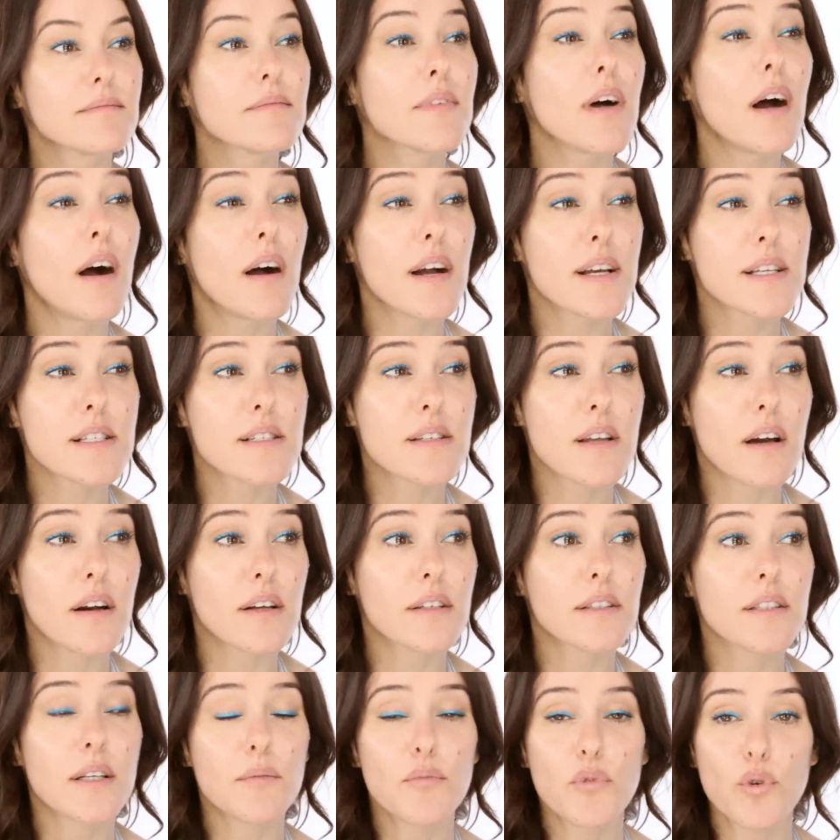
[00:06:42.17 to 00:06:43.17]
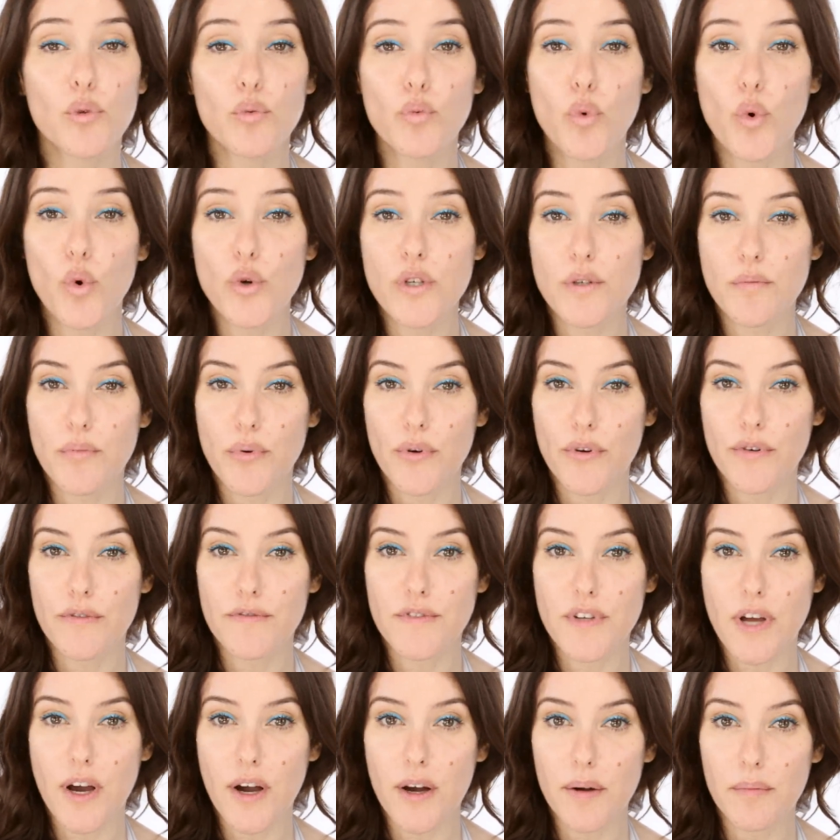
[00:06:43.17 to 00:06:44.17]
eyes done, I'm all
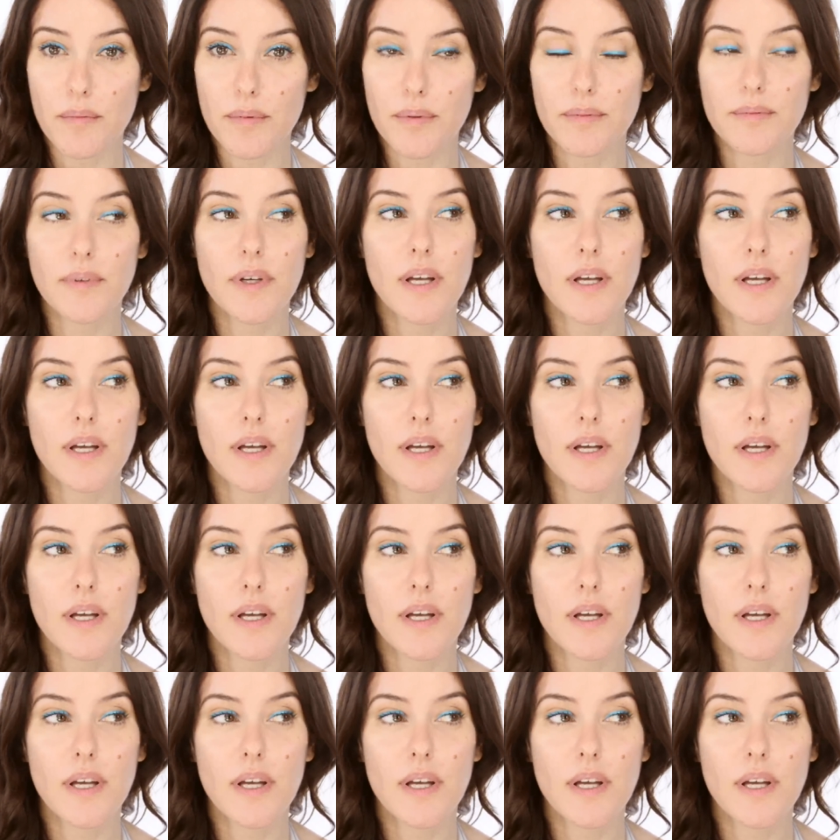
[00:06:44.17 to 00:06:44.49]
waterproofed up.